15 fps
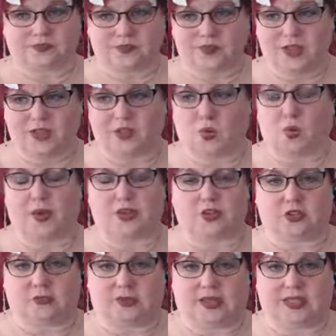the
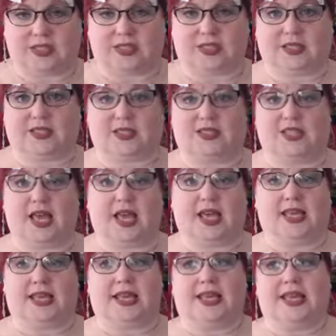winter months, and the
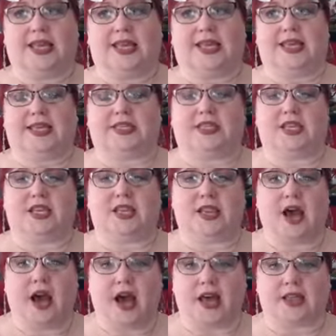sun is
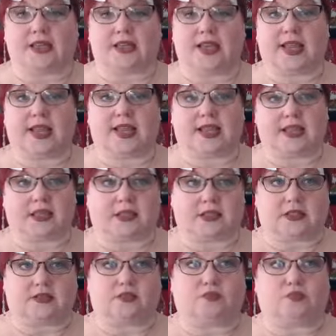not
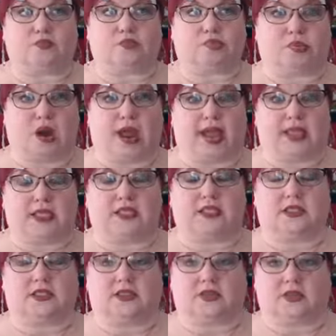as bright
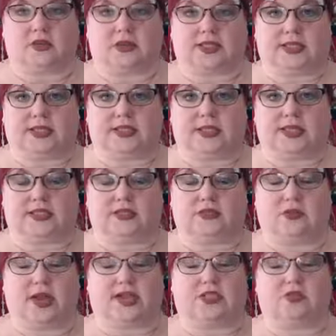during the season,
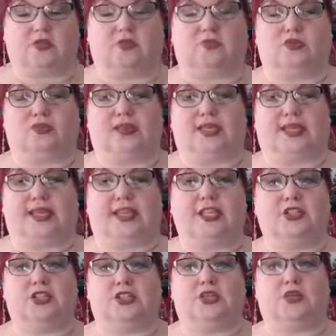right? So we're moving
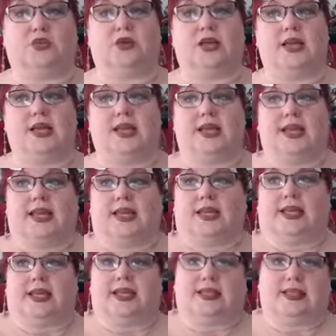into
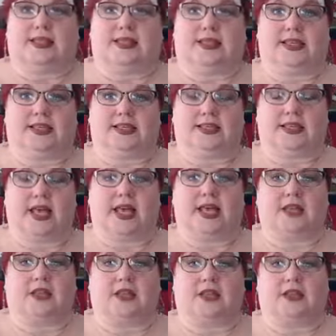the
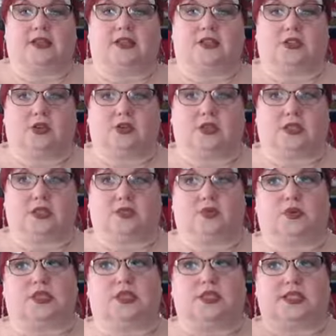sun solstice,
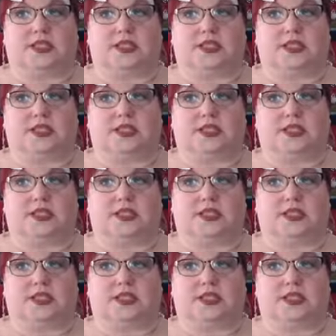which is